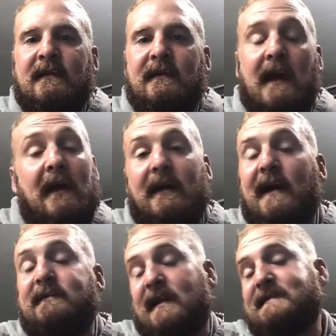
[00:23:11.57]
Yeah,
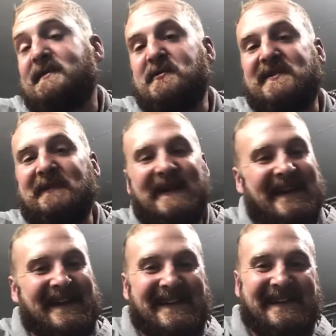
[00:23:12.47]
that's news to me.
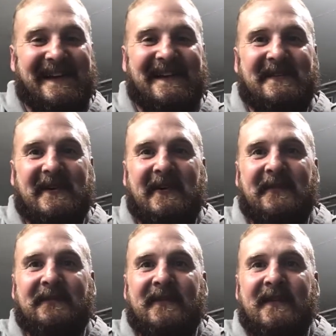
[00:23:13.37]
Yeah, I don't know.
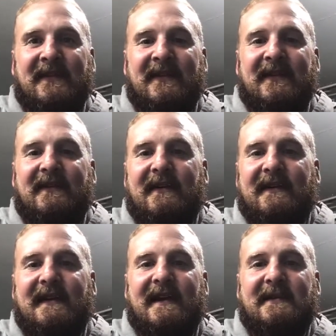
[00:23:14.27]

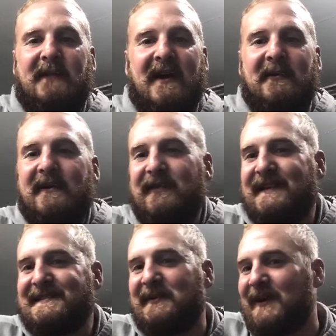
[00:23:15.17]
Yeah, you probably want to find
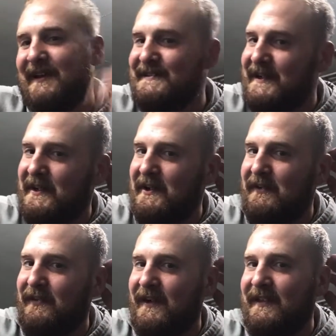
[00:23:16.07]
somewhere else to
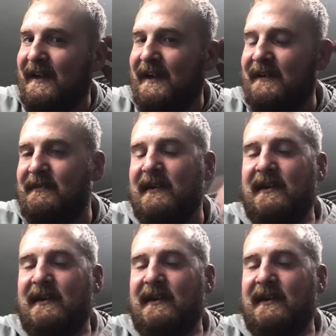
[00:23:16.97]
clarify that.